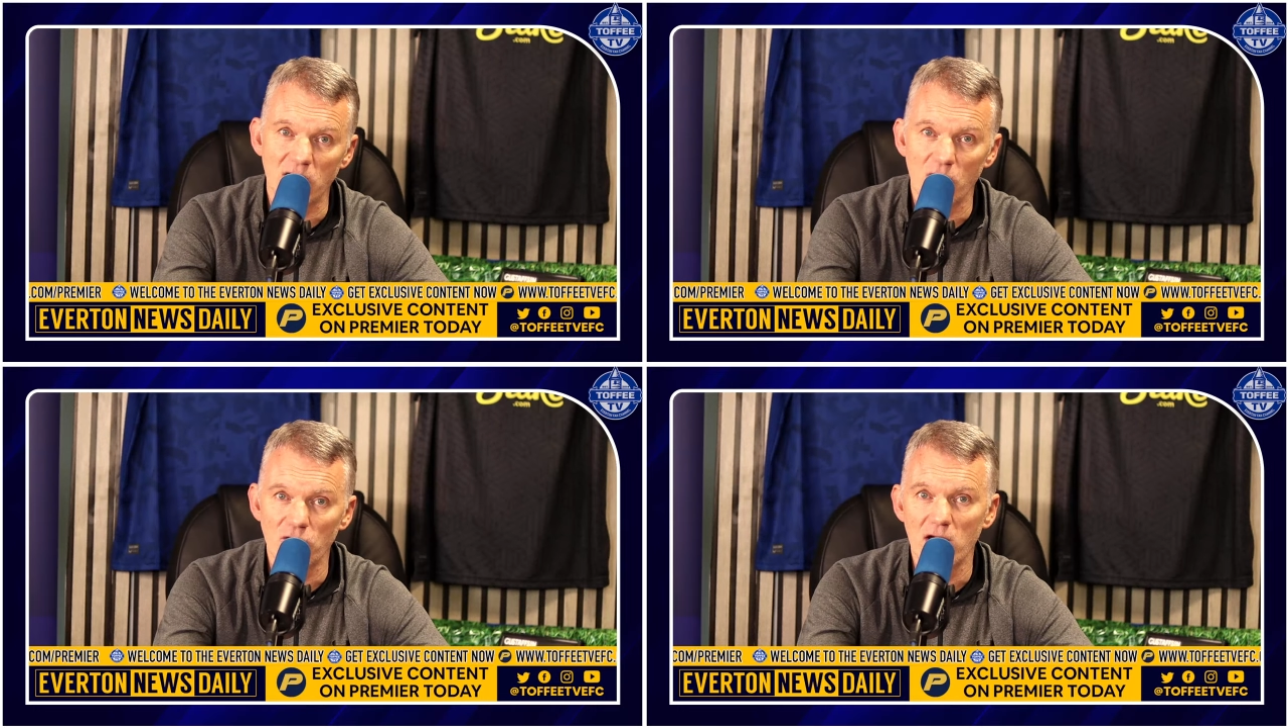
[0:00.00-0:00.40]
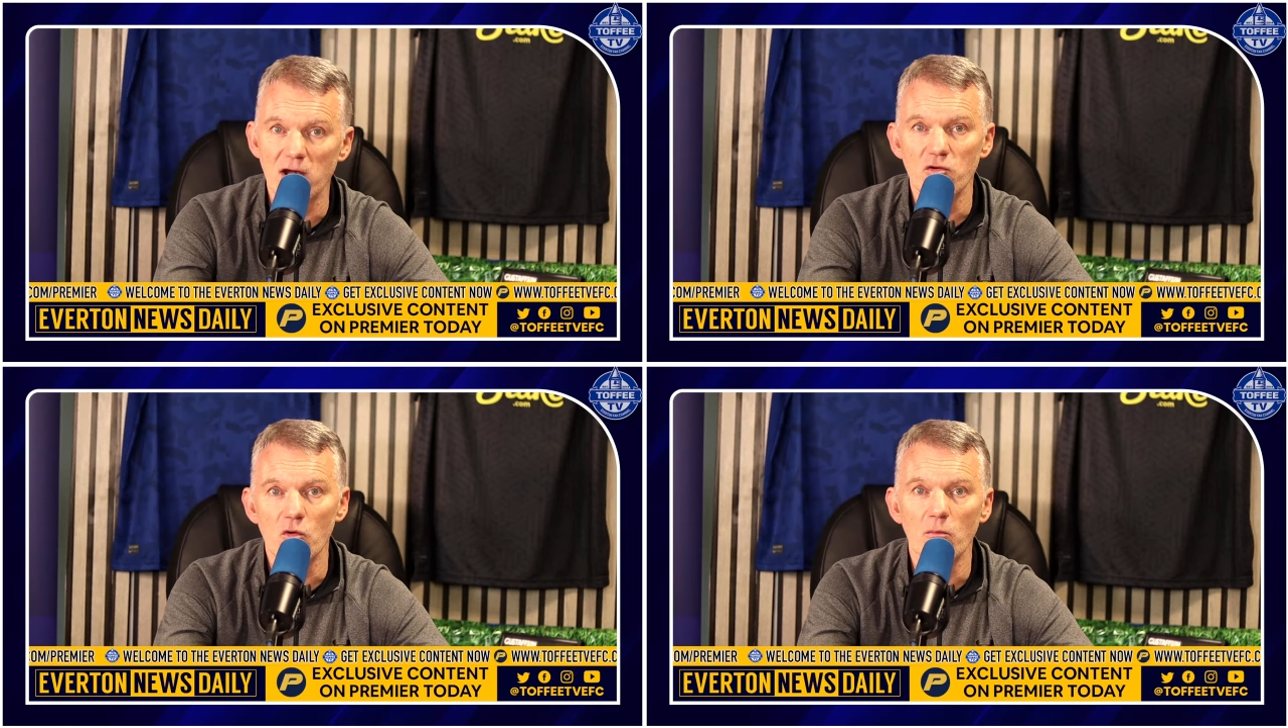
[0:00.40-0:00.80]
on a
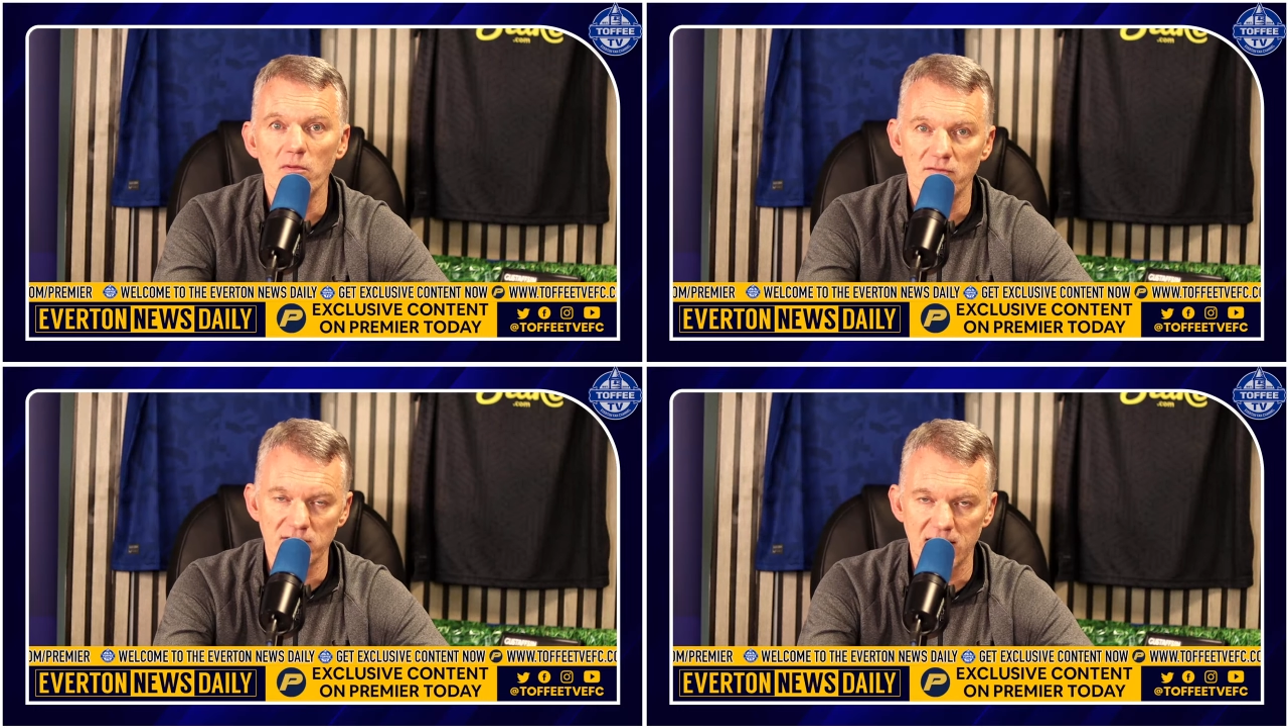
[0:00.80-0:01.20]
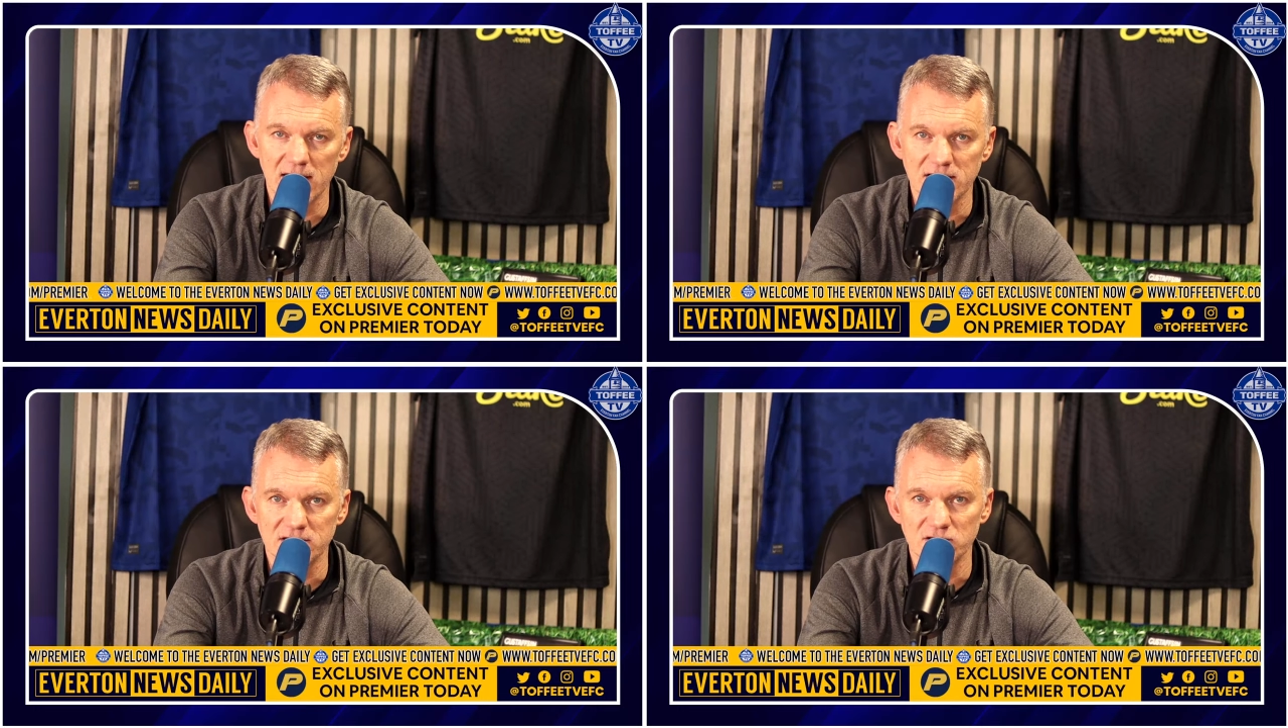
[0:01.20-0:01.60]
number of
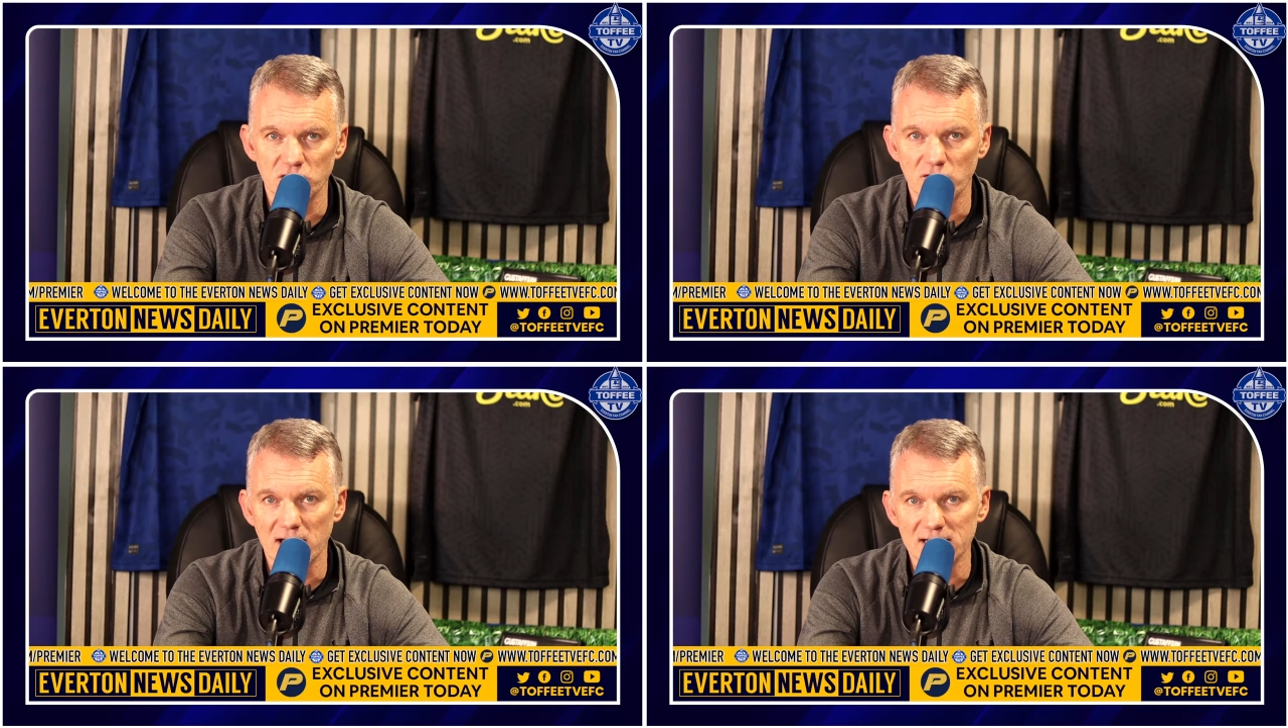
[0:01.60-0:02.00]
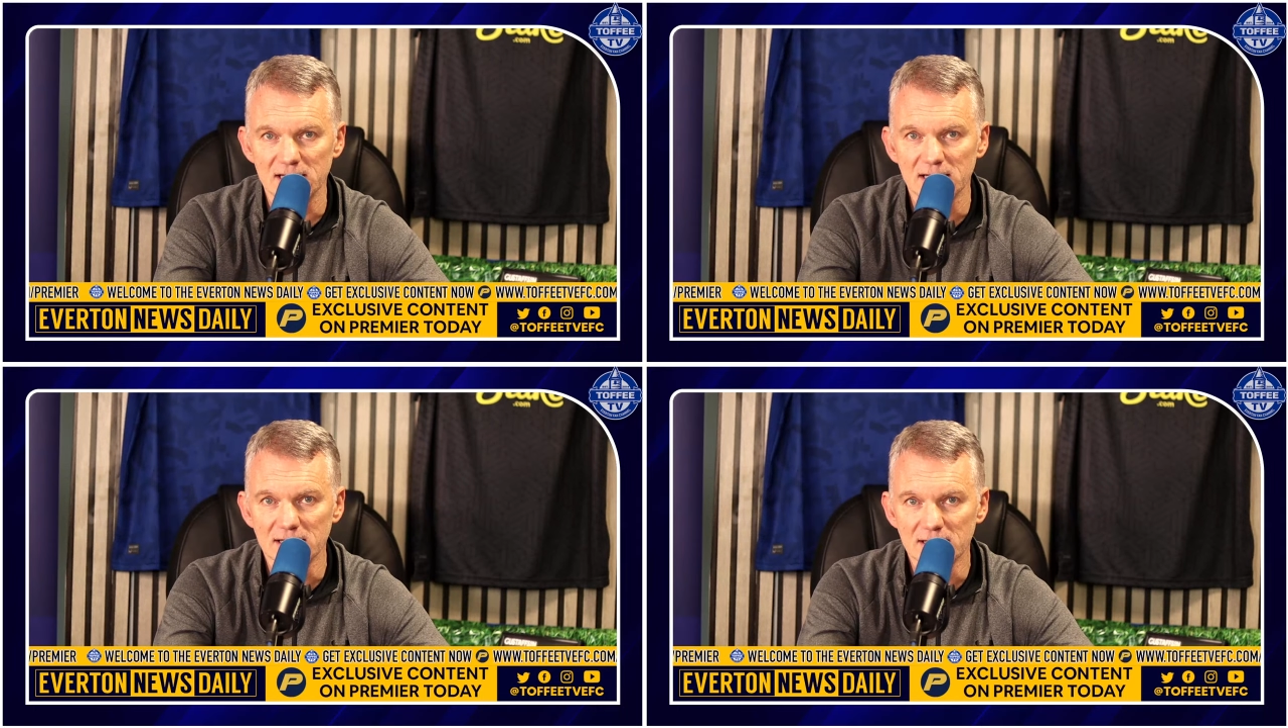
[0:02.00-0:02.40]
occasions already.